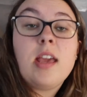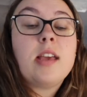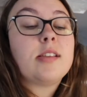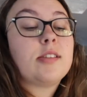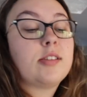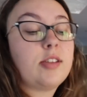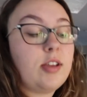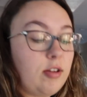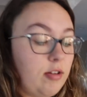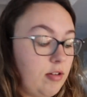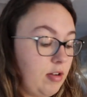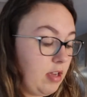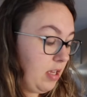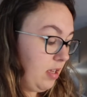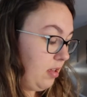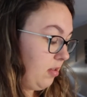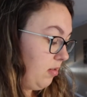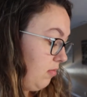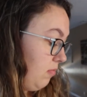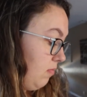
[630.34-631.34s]
So it
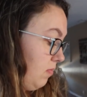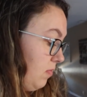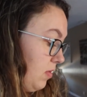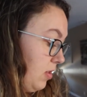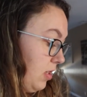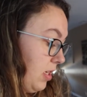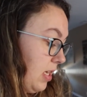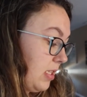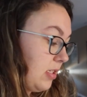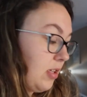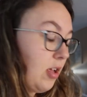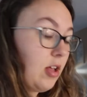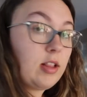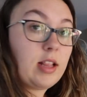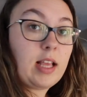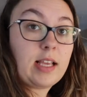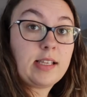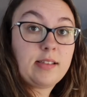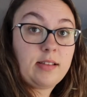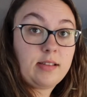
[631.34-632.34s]
gets all
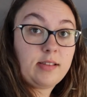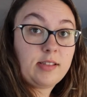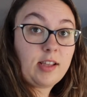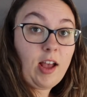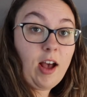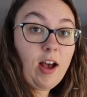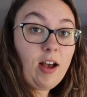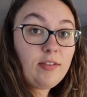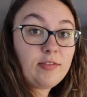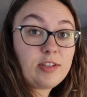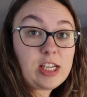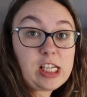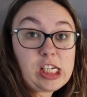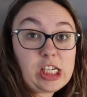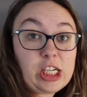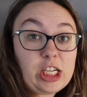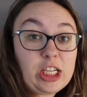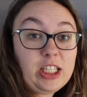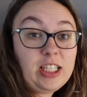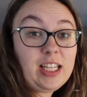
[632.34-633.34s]
nice and soft and
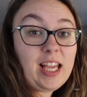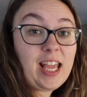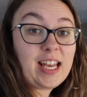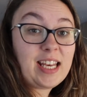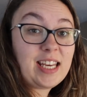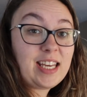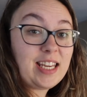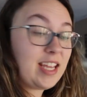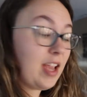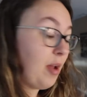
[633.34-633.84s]
cook and